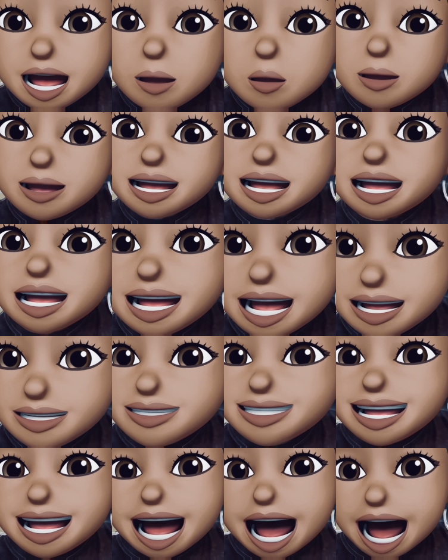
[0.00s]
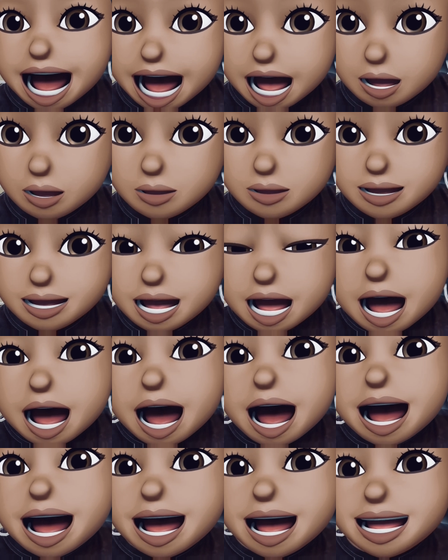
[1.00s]
was leaving the house
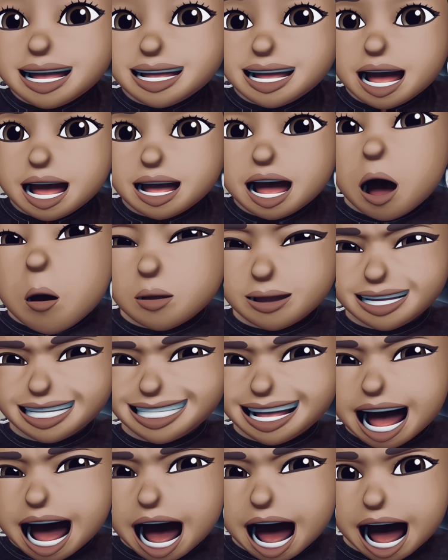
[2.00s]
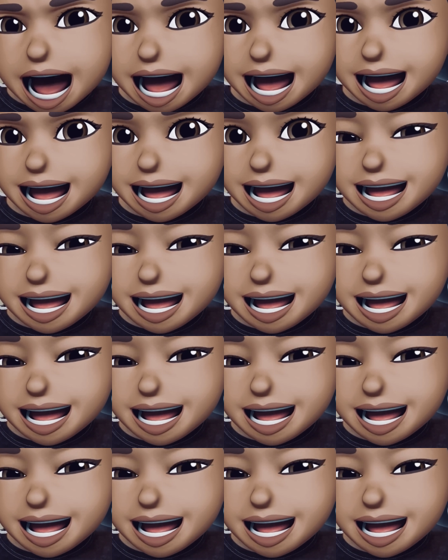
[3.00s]
and he said, Yo, what's that?